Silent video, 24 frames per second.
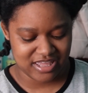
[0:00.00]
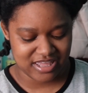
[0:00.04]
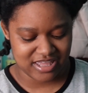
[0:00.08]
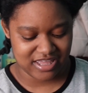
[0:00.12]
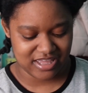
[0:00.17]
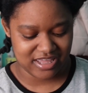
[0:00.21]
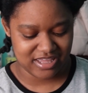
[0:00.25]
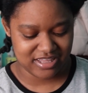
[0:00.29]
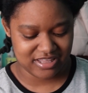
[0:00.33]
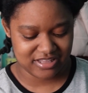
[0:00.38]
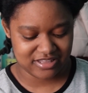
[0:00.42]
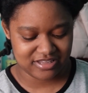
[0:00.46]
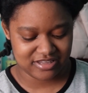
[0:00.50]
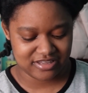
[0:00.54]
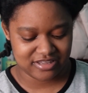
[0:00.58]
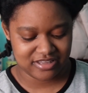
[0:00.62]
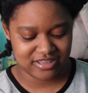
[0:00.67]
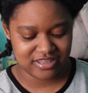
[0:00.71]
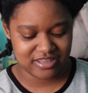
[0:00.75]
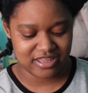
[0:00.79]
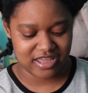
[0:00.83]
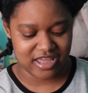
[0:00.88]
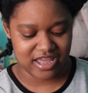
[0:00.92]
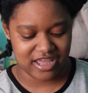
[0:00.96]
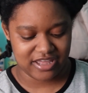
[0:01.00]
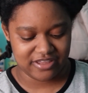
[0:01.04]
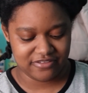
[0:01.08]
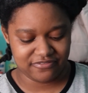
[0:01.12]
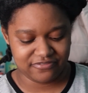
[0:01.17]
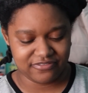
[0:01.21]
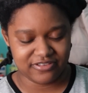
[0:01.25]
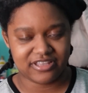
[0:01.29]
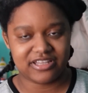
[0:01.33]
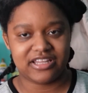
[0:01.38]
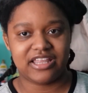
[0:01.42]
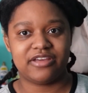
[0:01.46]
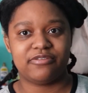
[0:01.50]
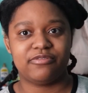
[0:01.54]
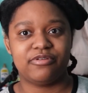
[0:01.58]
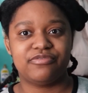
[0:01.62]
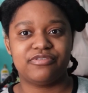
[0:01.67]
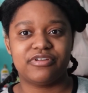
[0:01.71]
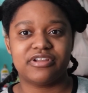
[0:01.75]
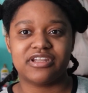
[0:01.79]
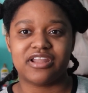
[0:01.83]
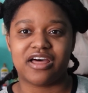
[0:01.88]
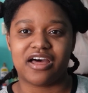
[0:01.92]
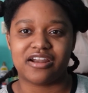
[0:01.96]
And I feel like with
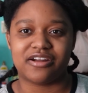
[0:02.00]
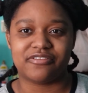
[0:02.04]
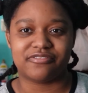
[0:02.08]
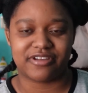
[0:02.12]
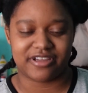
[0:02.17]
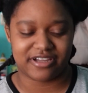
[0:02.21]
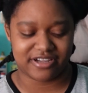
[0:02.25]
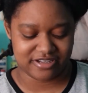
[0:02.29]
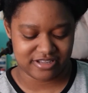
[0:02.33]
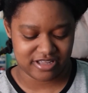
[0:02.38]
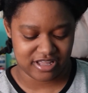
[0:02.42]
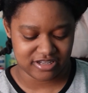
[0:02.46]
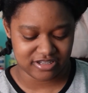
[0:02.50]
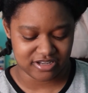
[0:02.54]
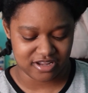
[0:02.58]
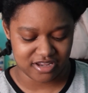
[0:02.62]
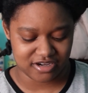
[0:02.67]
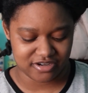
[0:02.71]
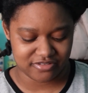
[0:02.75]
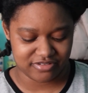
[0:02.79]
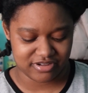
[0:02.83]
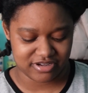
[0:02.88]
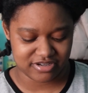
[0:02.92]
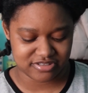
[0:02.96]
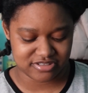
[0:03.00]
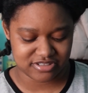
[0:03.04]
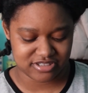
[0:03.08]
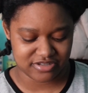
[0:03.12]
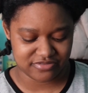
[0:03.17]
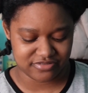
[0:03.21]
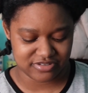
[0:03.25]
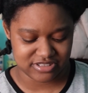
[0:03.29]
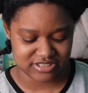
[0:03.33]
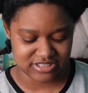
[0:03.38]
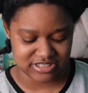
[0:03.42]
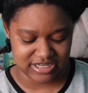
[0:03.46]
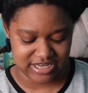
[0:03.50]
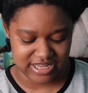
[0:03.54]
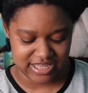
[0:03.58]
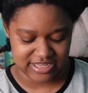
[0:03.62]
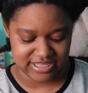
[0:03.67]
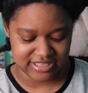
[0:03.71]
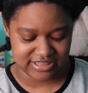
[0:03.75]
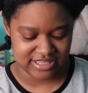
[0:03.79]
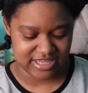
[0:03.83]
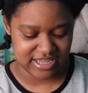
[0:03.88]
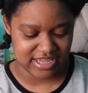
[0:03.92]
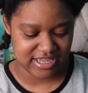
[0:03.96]
a lot of hair stuff is
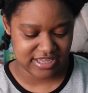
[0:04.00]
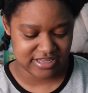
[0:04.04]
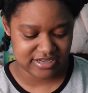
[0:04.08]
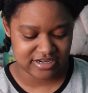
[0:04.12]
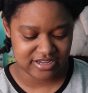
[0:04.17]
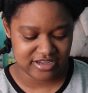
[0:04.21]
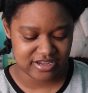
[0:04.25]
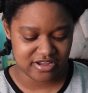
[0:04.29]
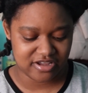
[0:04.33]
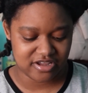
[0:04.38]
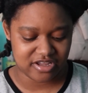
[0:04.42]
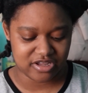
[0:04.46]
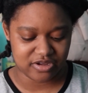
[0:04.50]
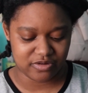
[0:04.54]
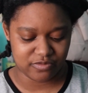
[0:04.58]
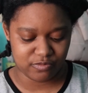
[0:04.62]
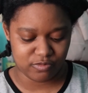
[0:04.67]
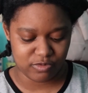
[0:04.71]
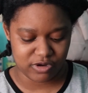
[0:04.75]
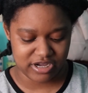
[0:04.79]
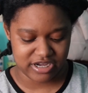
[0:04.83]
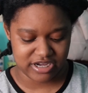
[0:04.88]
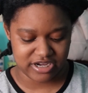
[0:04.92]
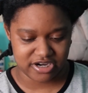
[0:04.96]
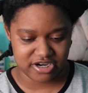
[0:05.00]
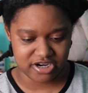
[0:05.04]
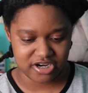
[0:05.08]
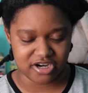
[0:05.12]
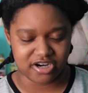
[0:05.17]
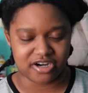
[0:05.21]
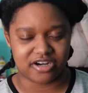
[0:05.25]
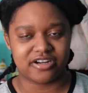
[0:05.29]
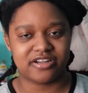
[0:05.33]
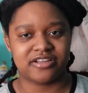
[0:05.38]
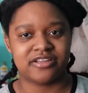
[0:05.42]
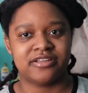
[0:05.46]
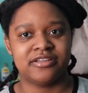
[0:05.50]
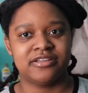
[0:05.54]
like that, where